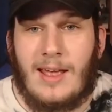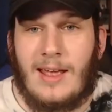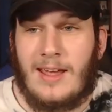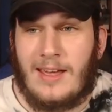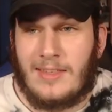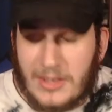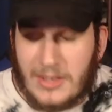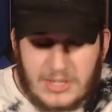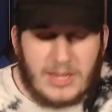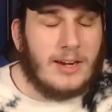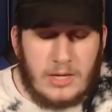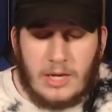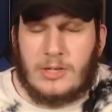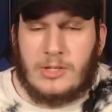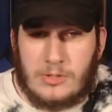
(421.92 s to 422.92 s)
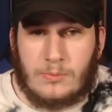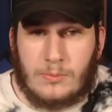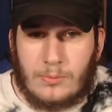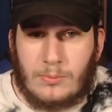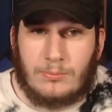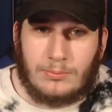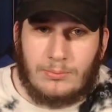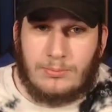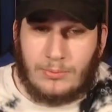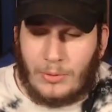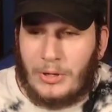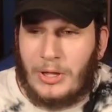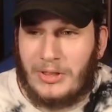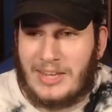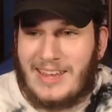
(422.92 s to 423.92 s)
this deck does
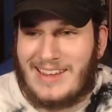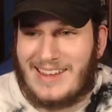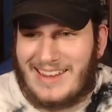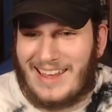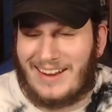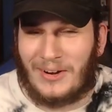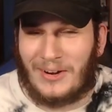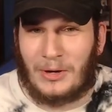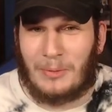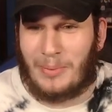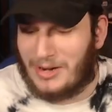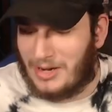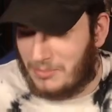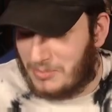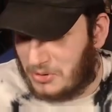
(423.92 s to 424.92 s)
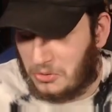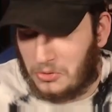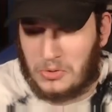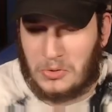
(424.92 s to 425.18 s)
really get hurt by Nibiru.